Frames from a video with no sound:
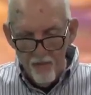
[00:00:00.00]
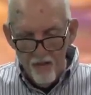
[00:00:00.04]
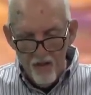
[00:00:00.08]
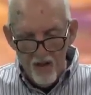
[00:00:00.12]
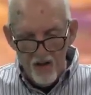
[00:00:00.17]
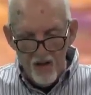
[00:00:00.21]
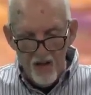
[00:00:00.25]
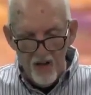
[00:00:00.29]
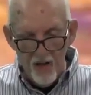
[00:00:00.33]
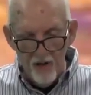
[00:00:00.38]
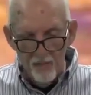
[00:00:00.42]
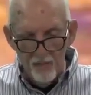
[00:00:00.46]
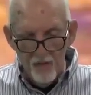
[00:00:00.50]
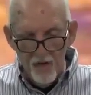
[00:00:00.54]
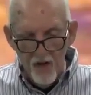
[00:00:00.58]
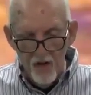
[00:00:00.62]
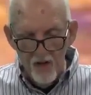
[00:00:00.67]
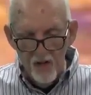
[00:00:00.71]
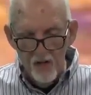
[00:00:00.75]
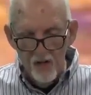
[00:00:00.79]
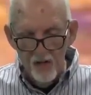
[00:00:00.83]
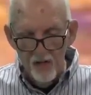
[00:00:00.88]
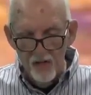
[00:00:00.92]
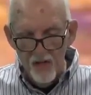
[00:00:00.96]
and have
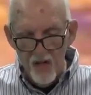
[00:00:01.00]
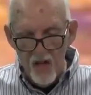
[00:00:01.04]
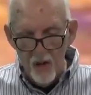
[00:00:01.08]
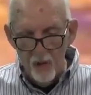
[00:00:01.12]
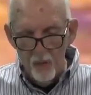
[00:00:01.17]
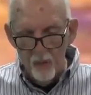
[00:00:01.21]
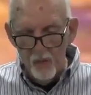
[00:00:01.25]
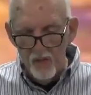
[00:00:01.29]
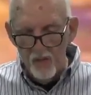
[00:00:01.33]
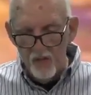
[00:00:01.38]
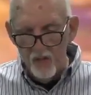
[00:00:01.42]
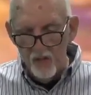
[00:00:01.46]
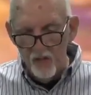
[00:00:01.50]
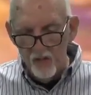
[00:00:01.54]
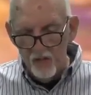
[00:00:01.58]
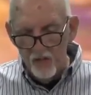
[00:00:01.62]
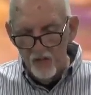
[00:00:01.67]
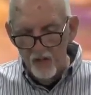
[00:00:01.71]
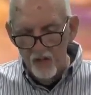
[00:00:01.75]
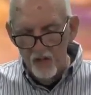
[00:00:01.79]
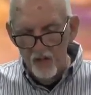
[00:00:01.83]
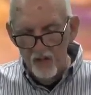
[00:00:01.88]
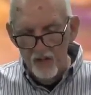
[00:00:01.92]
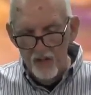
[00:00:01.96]
done that which is
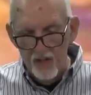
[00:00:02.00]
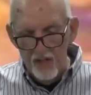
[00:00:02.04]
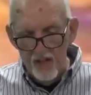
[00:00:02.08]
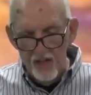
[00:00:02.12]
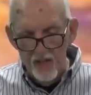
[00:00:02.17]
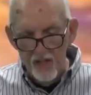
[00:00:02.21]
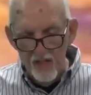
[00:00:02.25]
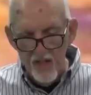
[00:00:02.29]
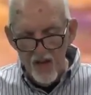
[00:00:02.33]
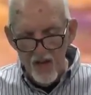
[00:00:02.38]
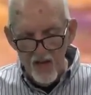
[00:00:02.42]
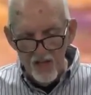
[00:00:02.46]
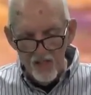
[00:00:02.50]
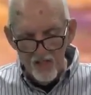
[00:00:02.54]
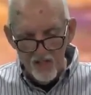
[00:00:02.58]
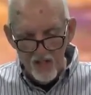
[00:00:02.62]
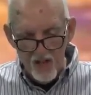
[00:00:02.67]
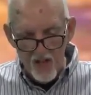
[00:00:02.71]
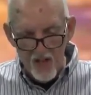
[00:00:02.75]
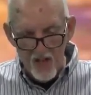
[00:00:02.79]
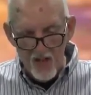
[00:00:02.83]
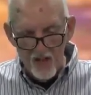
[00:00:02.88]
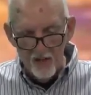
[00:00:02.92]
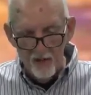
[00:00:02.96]
good in thy
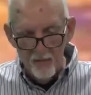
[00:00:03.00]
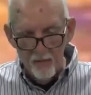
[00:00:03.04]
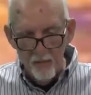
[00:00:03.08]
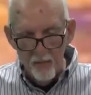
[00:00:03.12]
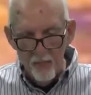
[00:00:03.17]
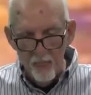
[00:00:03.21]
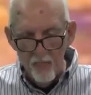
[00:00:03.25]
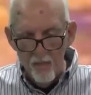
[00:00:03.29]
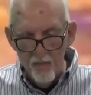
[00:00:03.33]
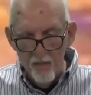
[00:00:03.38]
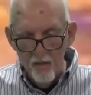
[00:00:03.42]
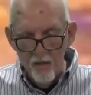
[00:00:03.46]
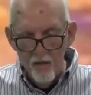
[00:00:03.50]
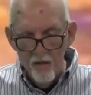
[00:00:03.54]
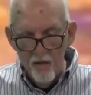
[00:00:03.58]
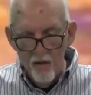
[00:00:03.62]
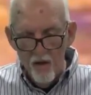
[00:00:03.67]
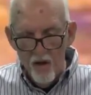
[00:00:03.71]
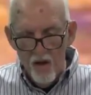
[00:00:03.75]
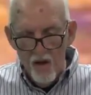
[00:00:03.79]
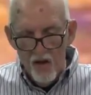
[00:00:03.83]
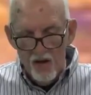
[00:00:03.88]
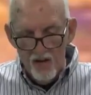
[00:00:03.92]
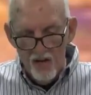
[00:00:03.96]
sight.
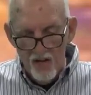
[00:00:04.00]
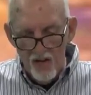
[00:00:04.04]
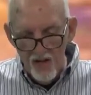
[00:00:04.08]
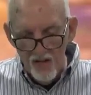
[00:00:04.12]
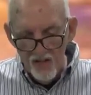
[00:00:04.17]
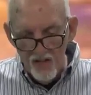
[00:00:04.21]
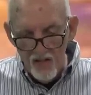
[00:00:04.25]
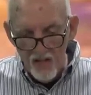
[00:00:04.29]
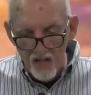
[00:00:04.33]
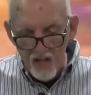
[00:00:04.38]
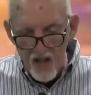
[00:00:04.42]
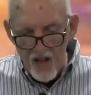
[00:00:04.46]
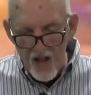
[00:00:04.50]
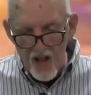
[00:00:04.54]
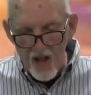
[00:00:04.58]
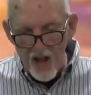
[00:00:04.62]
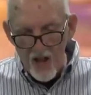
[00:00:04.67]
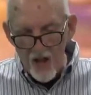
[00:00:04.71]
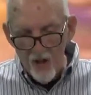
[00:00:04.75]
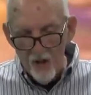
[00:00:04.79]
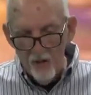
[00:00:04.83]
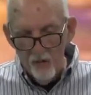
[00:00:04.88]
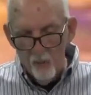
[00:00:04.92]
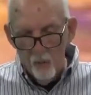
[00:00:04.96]
And
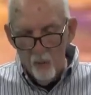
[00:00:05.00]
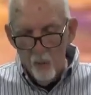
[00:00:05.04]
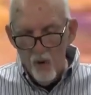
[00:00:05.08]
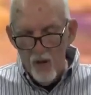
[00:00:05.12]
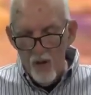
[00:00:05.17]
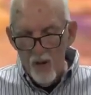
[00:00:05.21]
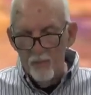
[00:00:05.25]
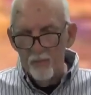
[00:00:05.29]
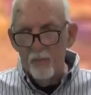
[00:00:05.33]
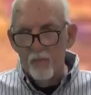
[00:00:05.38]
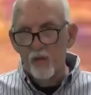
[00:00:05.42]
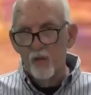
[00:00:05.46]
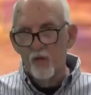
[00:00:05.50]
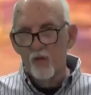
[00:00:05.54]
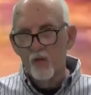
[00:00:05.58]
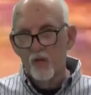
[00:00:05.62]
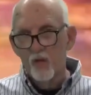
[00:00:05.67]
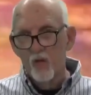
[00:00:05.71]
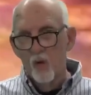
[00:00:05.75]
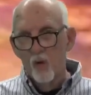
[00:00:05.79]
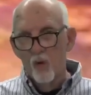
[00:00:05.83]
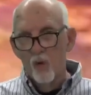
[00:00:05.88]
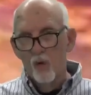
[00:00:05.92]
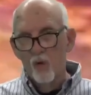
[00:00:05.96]
Hezekiah wept
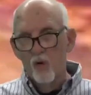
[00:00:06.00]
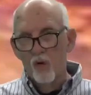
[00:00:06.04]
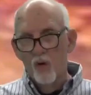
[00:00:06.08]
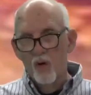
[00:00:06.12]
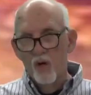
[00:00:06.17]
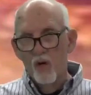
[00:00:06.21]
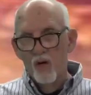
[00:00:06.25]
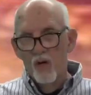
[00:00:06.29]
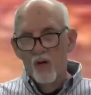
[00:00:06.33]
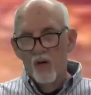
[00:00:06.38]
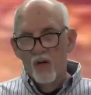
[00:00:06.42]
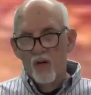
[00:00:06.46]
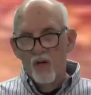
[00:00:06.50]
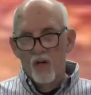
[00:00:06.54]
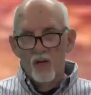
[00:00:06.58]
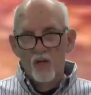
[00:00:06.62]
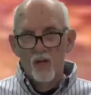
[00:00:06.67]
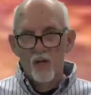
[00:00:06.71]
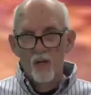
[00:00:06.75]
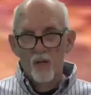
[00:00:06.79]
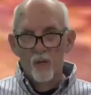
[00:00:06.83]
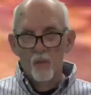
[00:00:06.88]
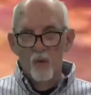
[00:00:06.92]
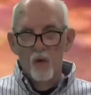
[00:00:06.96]
sore. In
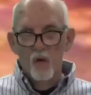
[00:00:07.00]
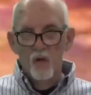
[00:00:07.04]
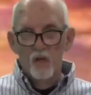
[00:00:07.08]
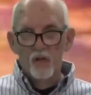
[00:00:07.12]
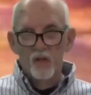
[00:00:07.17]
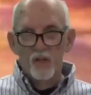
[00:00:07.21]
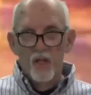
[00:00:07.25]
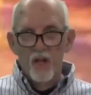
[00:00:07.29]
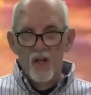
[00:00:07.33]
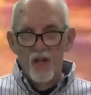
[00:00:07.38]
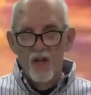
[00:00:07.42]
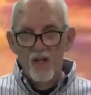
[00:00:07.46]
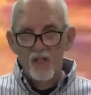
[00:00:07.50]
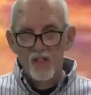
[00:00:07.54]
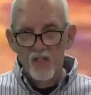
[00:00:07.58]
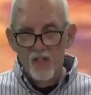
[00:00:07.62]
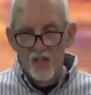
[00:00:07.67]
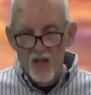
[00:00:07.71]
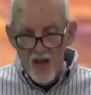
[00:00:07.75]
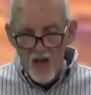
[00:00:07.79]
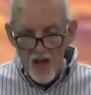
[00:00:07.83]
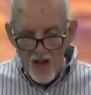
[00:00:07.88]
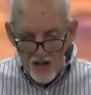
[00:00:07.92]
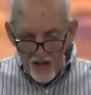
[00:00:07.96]
other words,
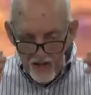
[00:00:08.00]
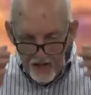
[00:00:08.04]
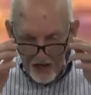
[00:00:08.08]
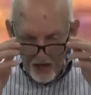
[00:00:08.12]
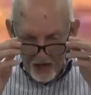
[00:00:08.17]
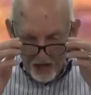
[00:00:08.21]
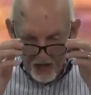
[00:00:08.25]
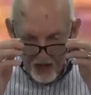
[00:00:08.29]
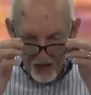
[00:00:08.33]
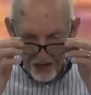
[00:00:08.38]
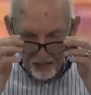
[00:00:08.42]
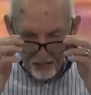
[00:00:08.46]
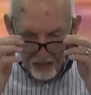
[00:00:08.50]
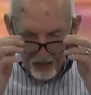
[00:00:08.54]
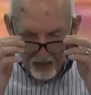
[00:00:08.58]
Hezekiah didn't come to